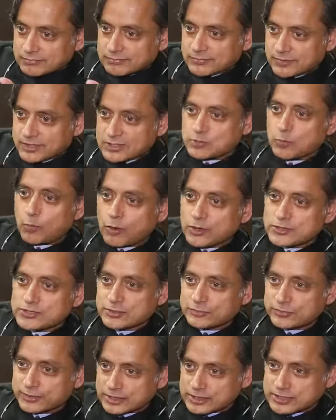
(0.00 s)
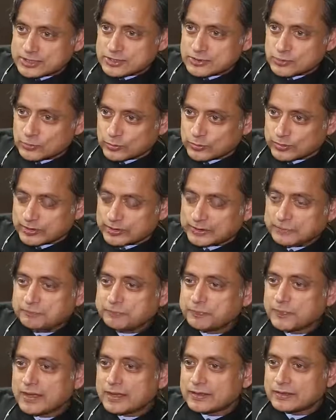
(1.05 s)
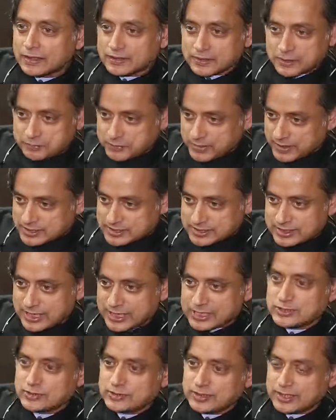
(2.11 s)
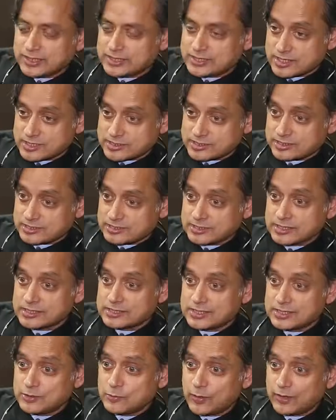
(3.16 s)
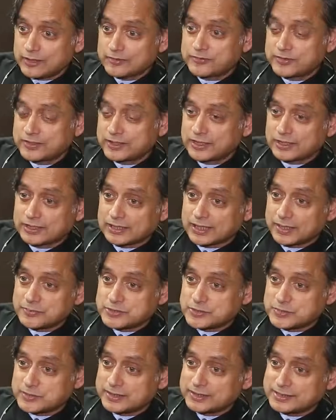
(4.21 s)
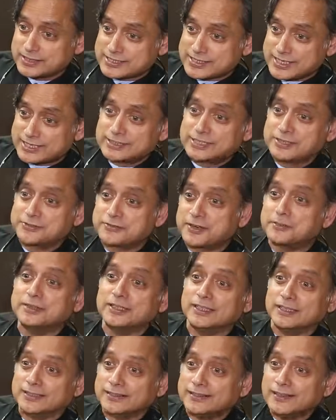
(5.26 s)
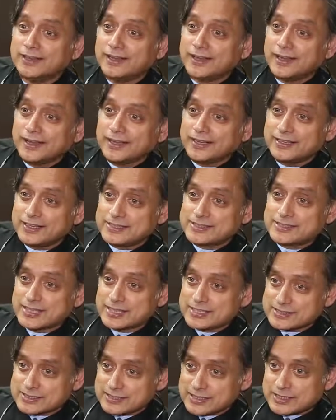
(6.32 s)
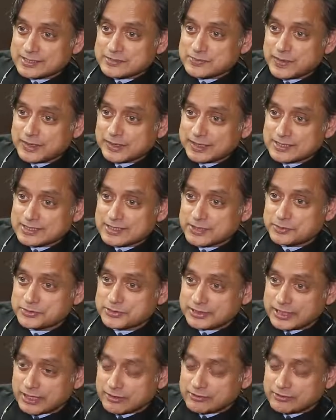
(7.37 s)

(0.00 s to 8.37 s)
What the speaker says: this was a real story, that the person actually existed, and indeed one figure claims to be descended from her and is making some of the